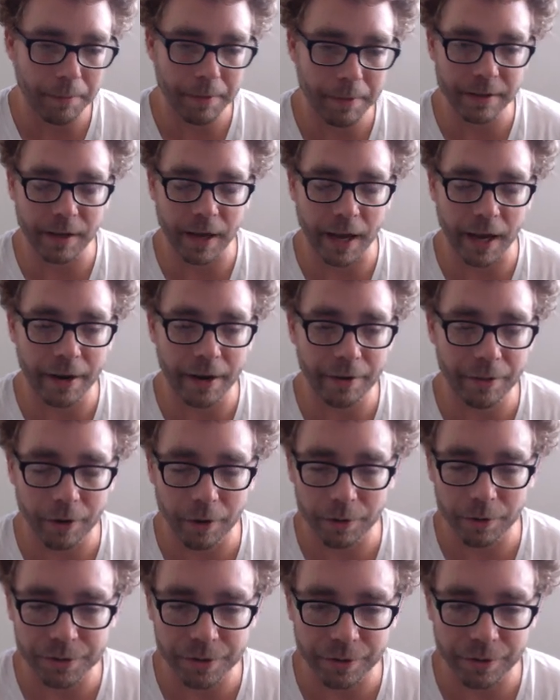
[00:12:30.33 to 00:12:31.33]
tied
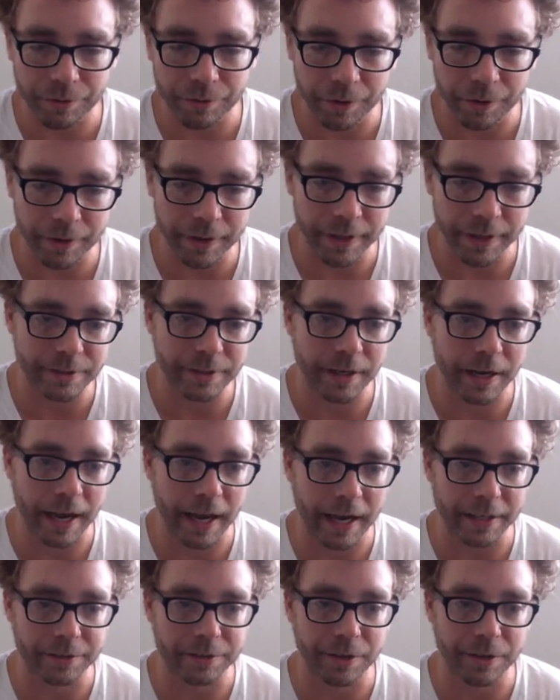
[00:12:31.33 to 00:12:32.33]
goes to the runner isn't
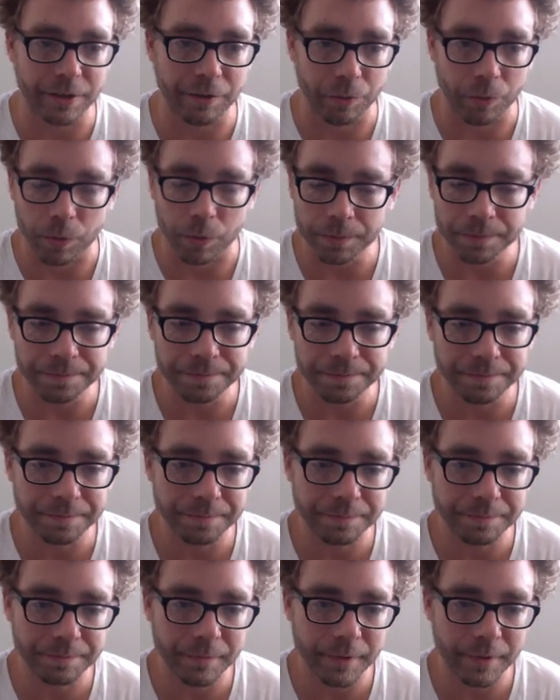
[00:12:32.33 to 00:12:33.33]
actually the rule,
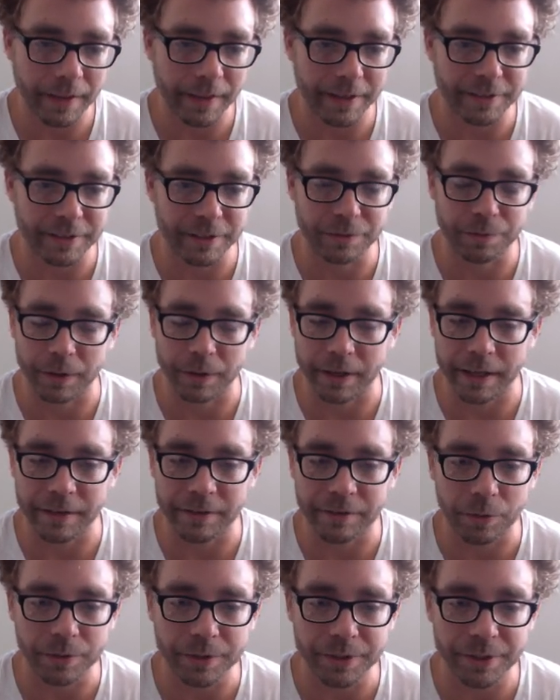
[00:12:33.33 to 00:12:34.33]
and that's just what kids
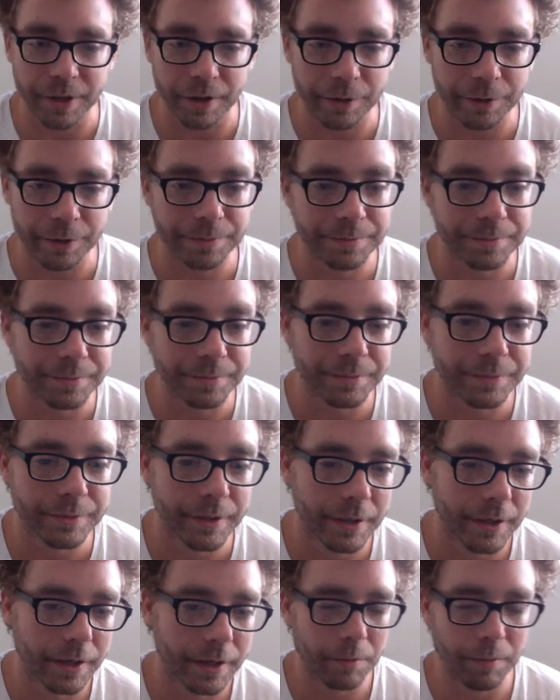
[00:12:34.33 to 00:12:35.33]
told each other,
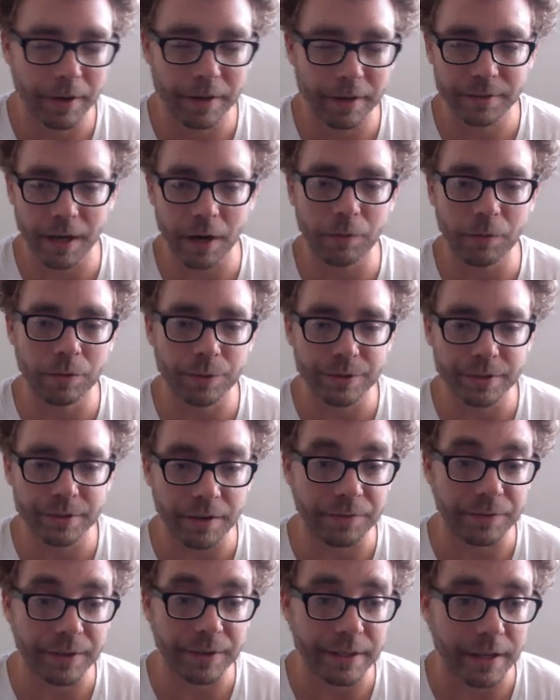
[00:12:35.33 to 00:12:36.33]
because that one was
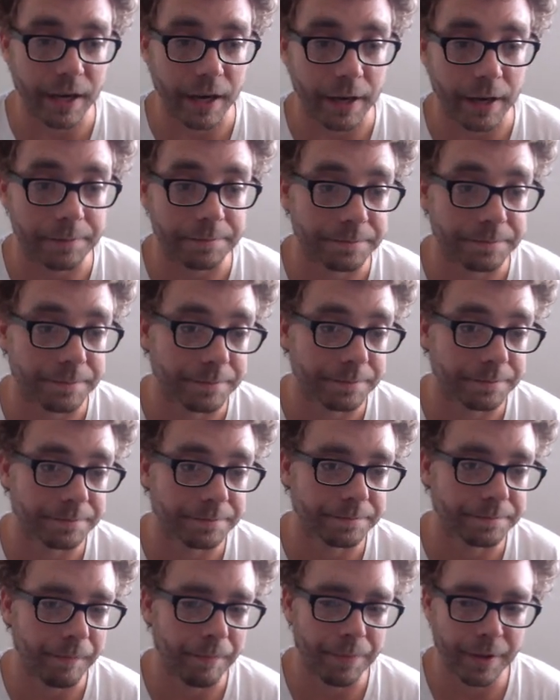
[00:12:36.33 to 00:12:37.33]
definitely a tie.
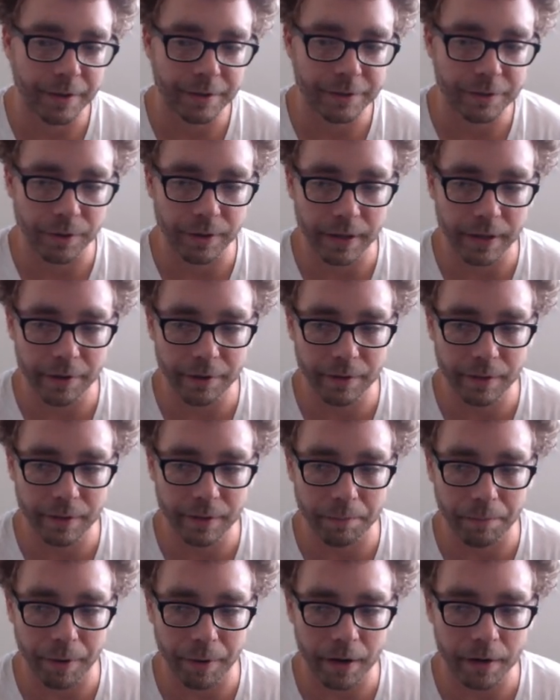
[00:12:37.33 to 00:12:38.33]
So here in
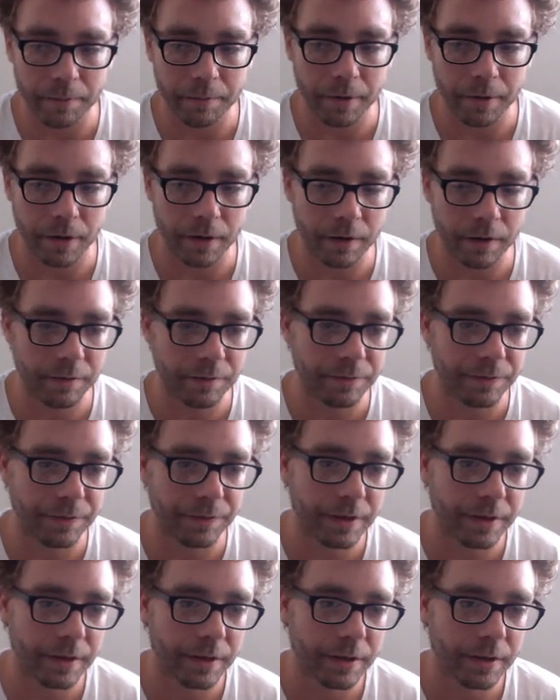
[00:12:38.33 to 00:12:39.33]
the bottom
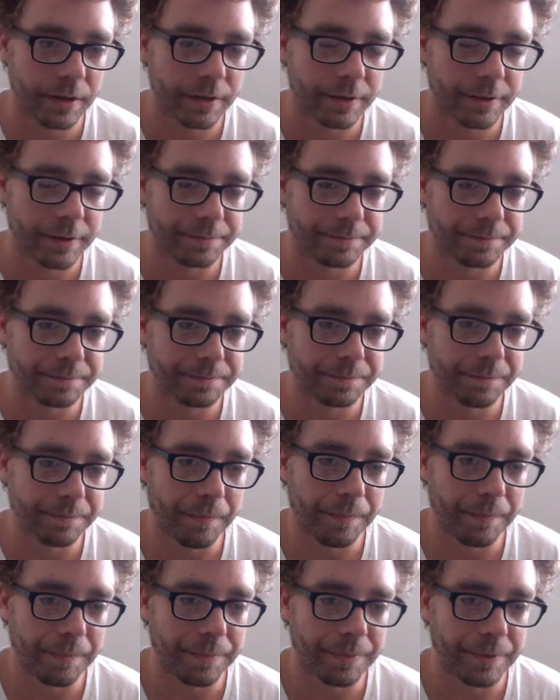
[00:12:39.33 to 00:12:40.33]
of
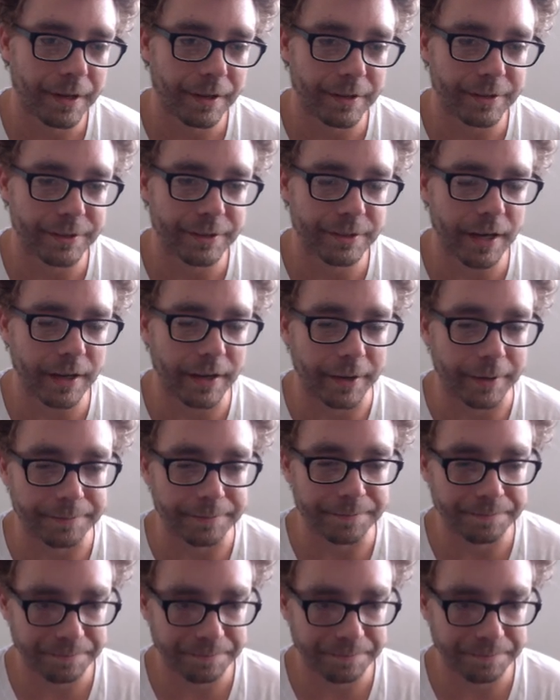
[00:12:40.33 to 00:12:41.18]
the second,